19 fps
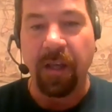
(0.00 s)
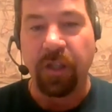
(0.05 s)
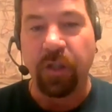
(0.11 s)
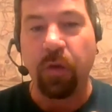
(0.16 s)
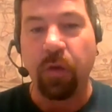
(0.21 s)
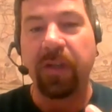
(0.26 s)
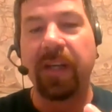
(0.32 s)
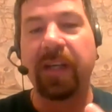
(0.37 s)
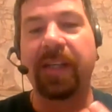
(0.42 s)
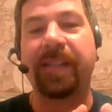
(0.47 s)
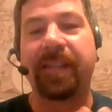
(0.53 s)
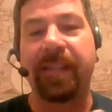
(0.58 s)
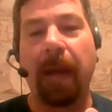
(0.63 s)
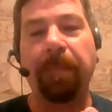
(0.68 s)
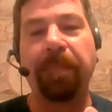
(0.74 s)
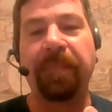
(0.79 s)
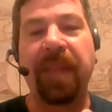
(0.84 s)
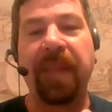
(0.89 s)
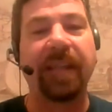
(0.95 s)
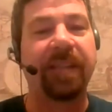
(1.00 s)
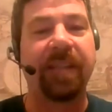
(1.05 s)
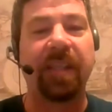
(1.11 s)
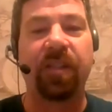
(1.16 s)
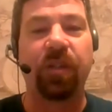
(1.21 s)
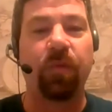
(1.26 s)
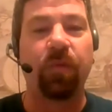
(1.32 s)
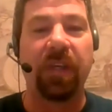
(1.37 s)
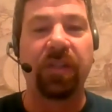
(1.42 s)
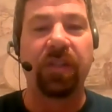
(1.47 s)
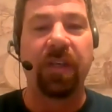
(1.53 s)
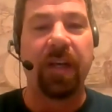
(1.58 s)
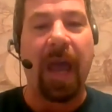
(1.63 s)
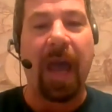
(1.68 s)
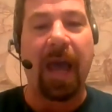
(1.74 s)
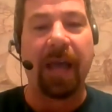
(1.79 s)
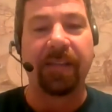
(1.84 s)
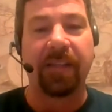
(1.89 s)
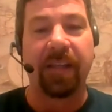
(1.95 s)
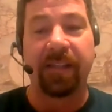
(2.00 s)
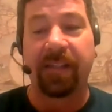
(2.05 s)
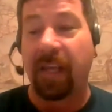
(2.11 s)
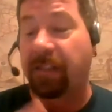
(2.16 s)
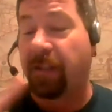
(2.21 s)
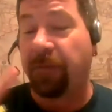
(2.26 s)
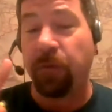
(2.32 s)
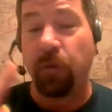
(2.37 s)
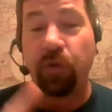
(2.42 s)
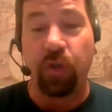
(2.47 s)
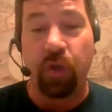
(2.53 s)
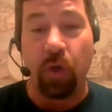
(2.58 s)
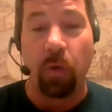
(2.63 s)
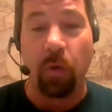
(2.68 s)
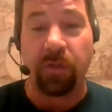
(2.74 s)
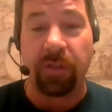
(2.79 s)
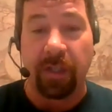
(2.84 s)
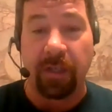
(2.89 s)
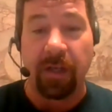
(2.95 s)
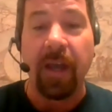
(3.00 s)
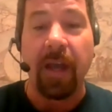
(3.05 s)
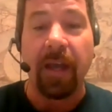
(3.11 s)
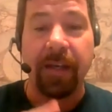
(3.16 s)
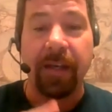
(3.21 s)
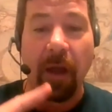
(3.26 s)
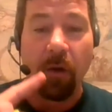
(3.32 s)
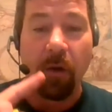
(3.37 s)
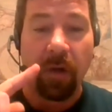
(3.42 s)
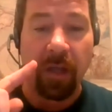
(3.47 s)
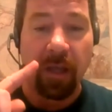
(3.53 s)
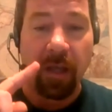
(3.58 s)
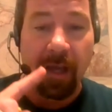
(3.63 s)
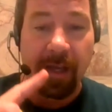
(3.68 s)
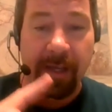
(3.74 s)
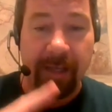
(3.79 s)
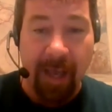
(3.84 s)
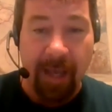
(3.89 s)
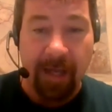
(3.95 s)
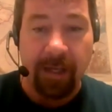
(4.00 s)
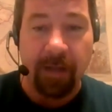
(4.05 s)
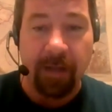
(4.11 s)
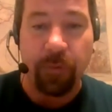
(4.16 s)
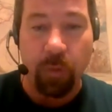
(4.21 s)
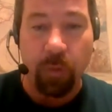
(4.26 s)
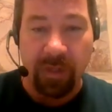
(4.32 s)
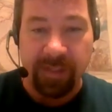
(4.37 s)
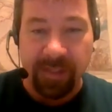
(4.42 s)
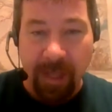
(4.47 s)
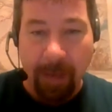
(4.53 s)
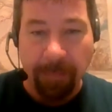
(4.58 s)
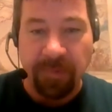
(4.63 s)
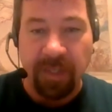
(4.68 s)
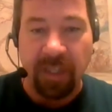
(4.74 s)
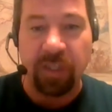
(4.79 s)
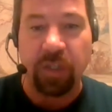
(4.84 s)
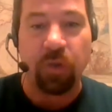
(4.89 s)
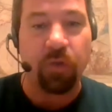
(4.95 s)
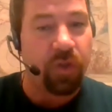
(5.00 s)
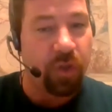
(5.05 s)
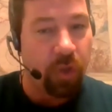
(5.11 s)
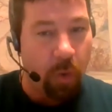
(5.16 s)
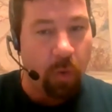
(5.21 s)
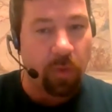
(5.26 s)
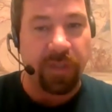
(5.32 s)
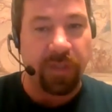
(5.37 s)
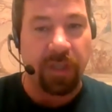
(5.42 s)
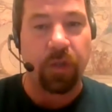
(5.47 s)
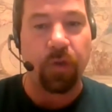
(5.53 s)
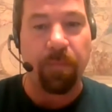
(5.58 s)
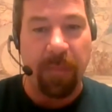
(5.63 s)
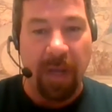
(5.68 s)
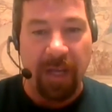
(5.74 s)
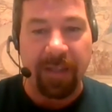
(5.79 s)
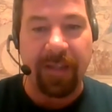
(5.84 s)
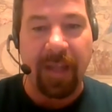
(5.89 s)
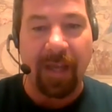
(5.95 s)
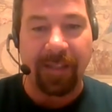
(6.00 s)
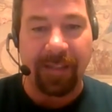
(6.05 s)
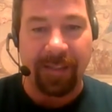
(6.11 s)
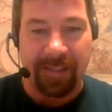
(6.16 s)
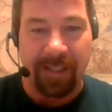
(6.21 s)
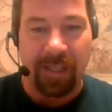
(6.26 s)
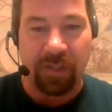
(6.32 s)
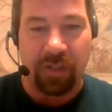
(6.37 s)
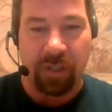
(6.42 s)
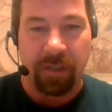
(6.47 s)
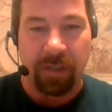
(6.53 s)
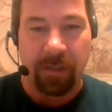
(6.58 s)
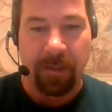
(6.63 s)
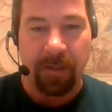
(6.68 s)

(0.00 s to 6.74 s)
You can accept that situation as is, as if you chose it. Now, again, if you accept it, you chose it, you made that decision,